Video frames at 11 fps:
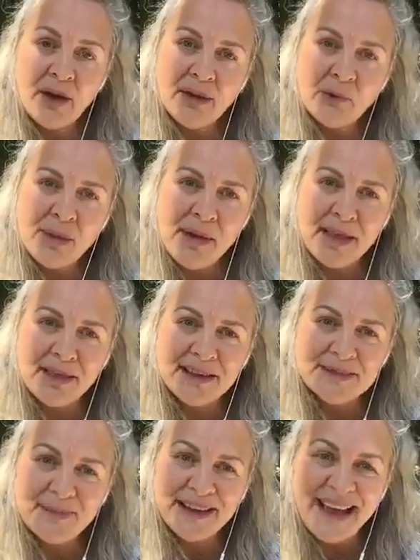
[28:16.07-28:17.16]
we make
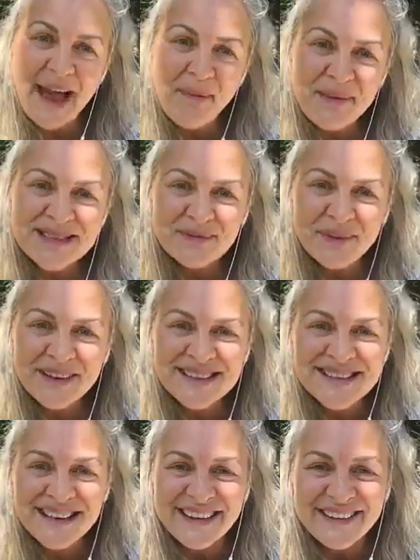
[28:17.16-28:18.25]
things better? Happy spring
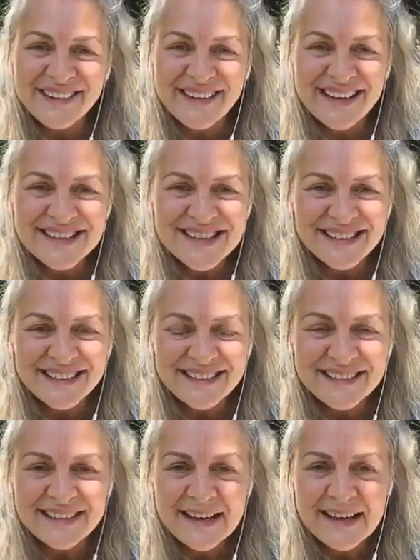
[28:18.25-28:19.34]
to you and Jana.
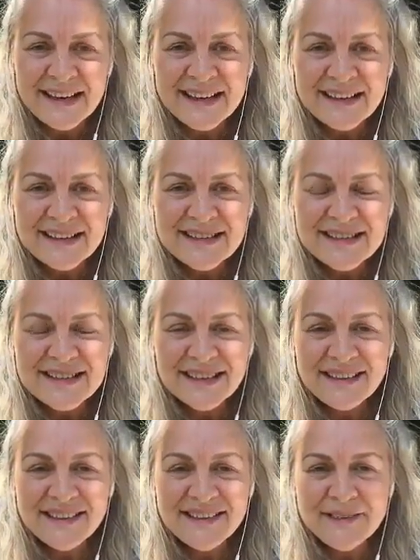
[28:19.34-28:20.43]

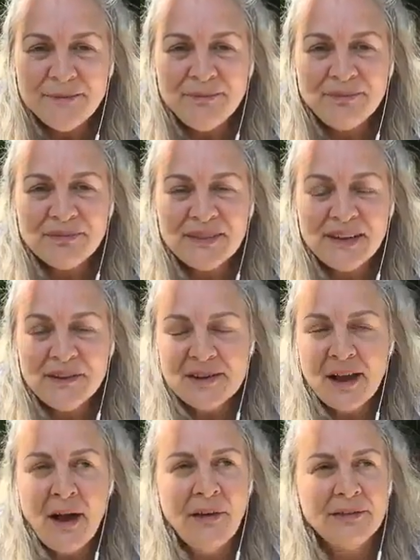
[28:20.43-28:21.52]
So there you
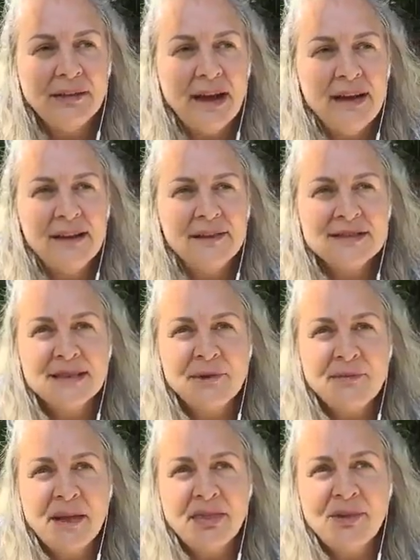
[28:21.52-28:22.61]
go. Some of
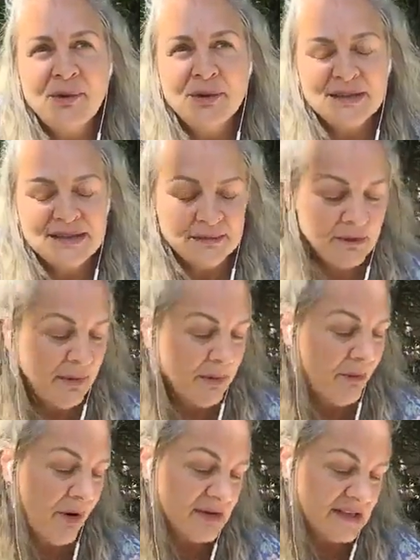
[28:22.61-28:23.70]
my thoughts, some of my
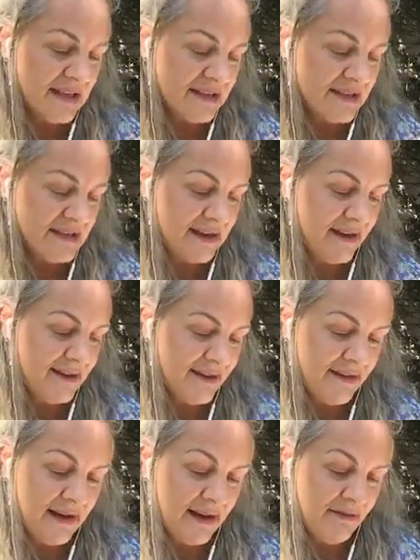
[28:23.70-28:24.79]
process
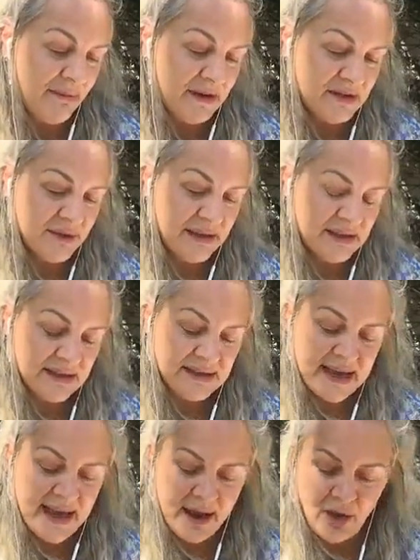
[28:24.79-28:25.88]
that I've been doing
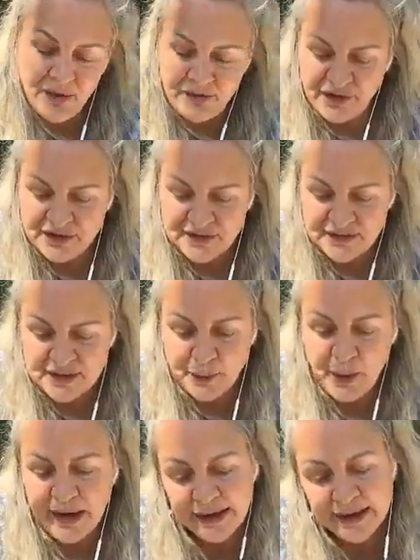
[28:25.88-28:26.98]
today on the 1st of
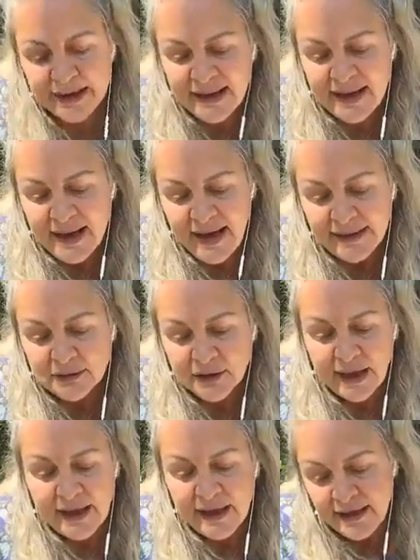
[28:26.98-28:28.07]
spring, and
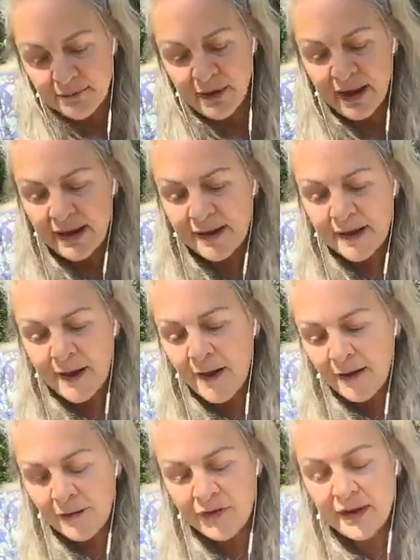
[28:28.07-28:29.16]
looking at my
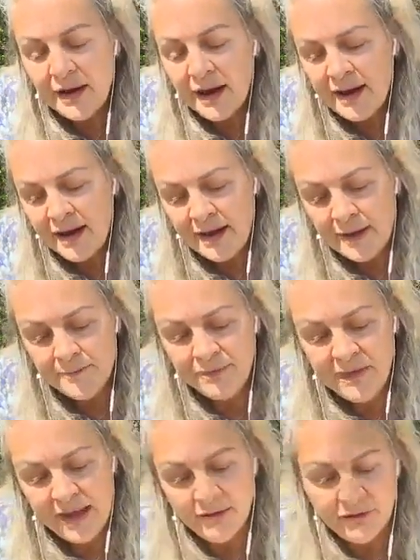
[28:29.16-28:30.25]
card that I
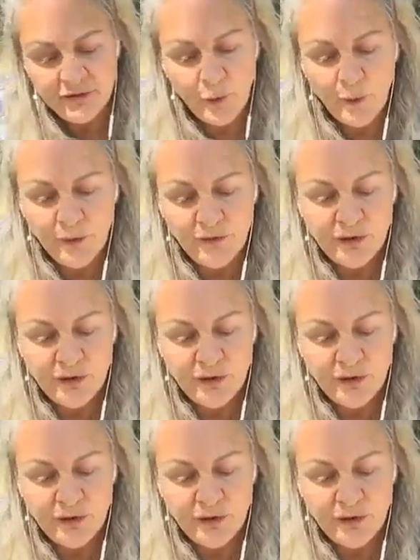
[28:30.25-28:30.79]
have for